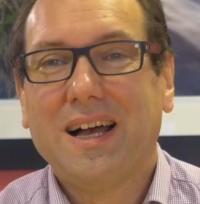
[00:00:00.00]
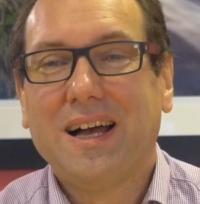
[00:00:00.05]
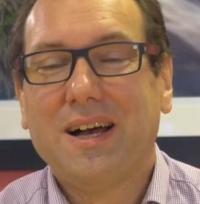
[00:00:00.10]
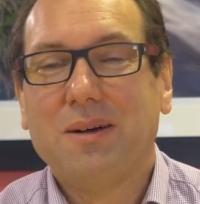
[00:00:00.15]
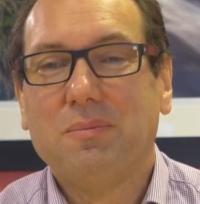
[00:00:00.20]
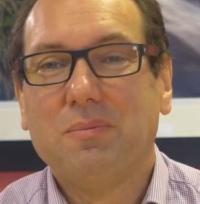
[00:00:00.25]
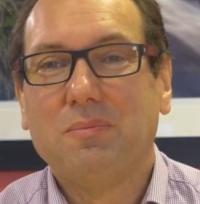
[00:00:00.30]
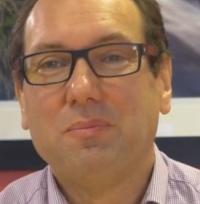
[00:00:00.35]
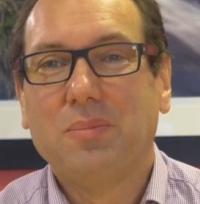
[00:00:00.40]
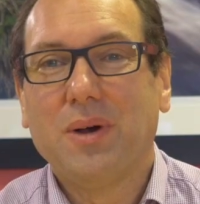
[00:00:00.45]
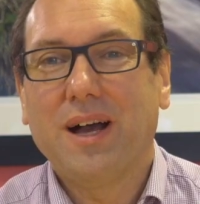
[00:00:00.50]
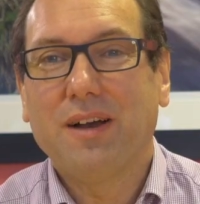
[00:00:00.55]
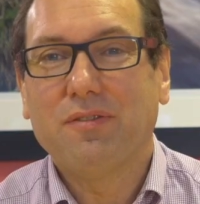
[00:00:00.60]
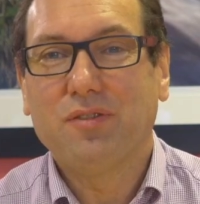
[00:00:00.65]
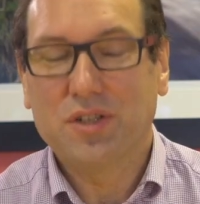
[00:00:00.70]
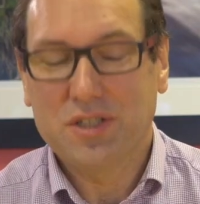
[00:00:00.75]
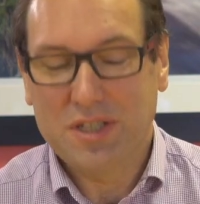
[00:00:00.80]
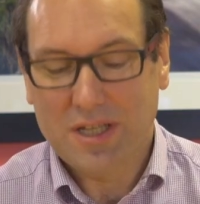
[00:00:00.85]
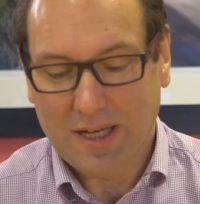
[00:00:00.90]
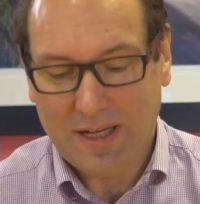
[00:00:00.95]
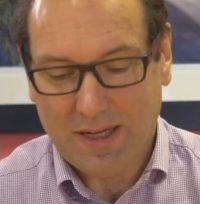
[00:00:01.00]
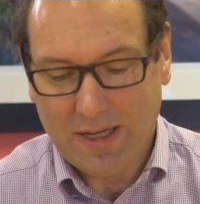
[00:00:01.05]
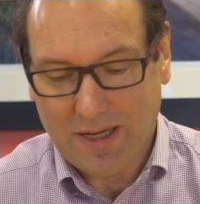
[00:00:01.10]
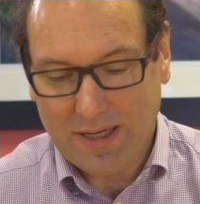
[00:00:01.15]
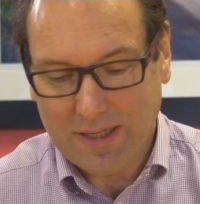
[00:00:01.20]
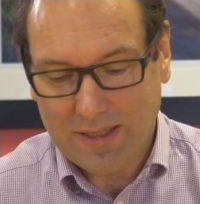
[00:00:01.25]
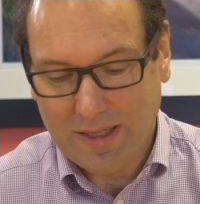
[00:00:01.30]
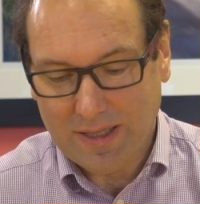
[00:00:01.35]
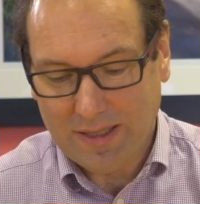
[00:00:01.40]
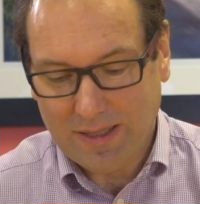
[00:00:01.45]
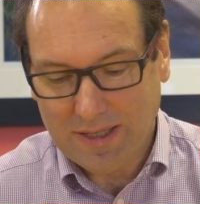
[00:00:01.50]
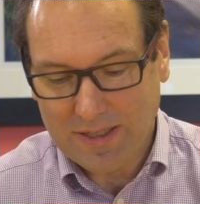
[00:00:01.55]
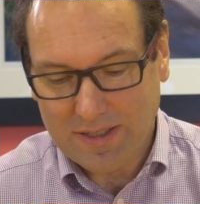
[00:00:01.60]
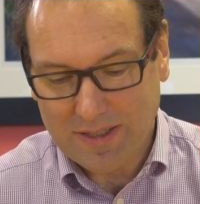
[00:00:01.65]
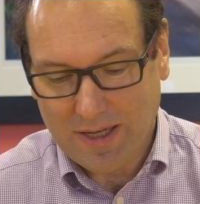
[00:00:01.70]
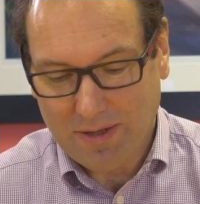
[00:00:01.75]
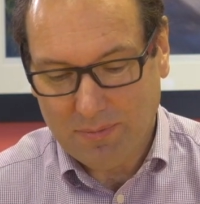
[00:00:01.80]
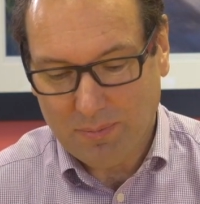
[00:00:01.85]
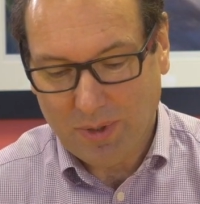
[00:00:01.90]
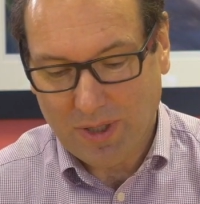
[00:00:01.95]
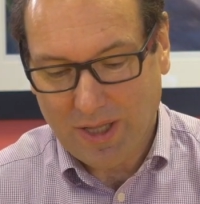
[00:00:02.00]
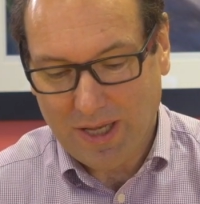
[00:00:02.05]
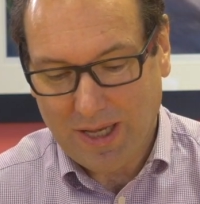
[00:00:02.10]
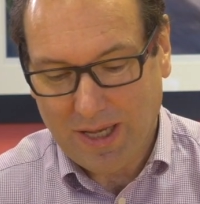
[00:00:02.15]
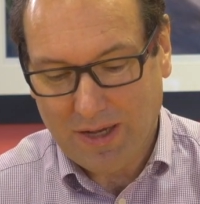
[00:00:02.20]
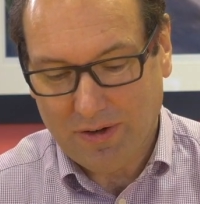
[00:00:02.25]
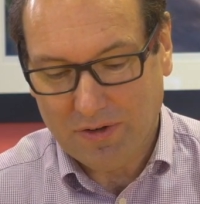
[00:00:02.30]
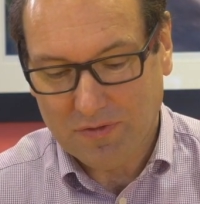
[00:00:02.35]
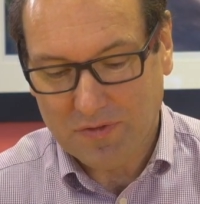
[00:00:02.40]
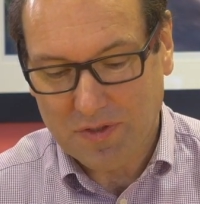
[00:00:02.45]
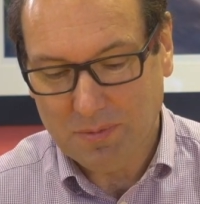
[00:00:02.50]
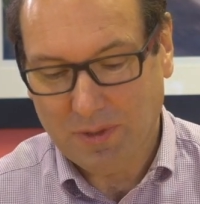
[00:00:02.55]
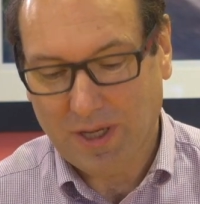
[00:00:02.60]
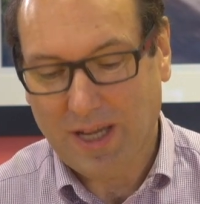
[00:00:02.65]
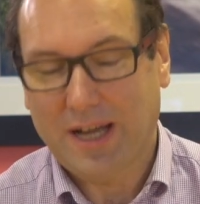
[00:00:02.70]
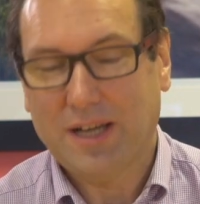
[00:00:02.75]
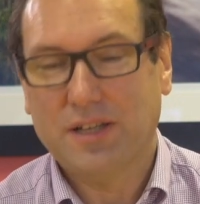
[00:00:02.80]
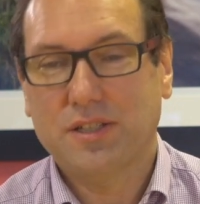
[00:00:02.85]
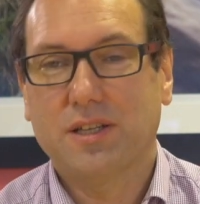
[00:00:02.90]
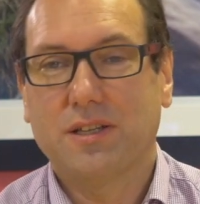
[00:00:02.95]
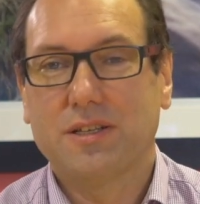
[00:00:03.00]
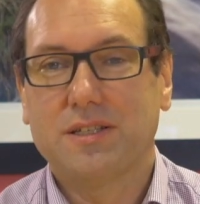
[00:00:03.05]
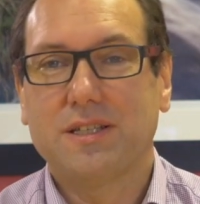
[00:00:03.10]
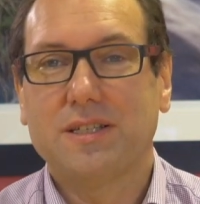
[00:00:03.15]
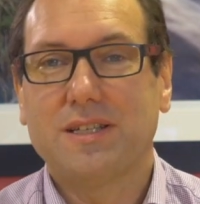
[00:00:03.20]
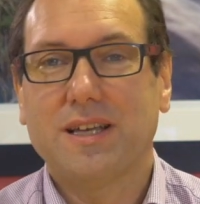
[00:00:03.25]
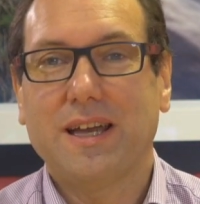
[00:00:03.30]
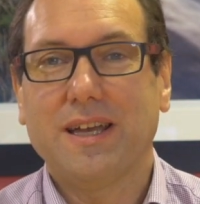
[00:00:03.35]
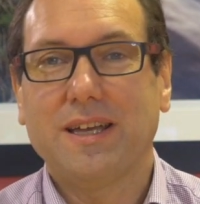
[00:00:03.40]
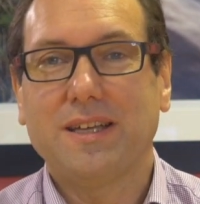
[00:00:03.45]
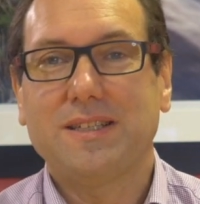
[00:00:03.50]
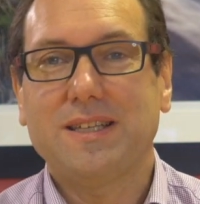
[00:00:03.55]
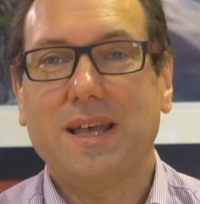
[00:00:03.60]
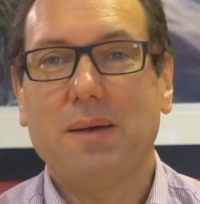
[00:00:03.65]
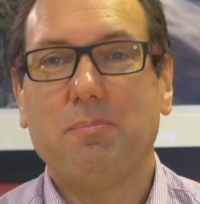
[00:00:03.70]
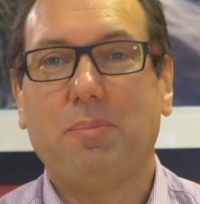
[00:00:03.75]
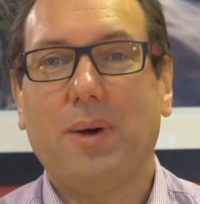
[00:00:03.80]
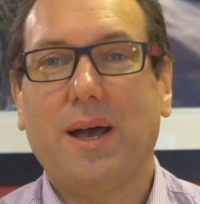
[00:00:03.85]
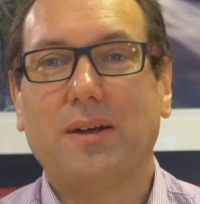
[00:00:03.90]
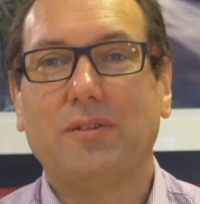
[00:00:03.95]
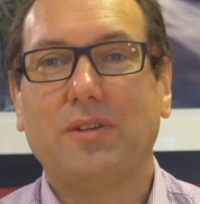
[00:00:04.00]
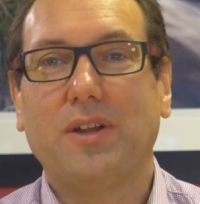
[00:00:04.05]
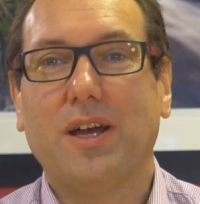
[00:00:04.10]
But I've got a little example here of some cash. So this is a £10